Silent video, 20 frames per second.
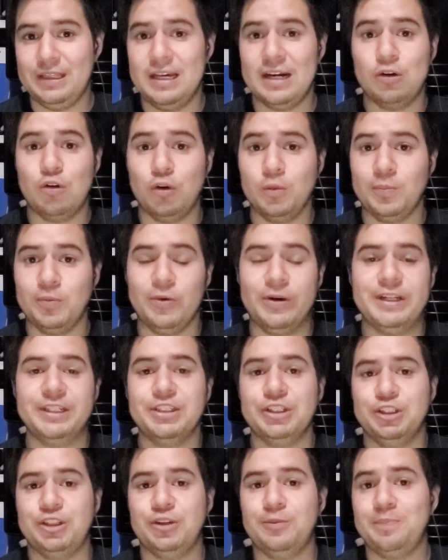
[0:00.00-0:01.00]
that
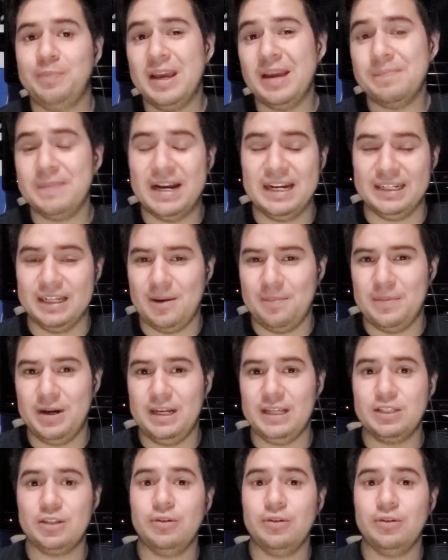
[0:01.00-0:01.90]
corporation to pay back that money.